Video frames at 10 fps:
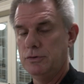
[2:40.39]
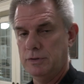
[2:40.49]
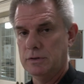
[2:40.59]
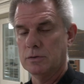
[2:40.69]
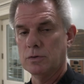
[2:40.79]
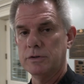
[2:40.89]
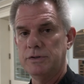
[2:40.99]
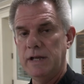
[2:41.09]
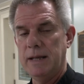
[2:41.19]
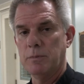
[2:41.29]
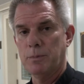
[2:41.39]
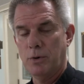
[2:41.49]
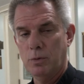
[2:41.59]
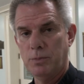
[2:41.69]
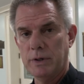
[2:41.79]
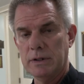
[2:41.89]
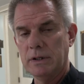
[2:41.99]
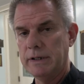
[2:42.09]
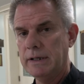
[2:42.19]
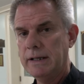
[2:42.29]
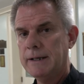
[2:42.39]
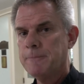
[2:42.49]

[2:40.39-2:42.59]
using the Lord's name appropriately,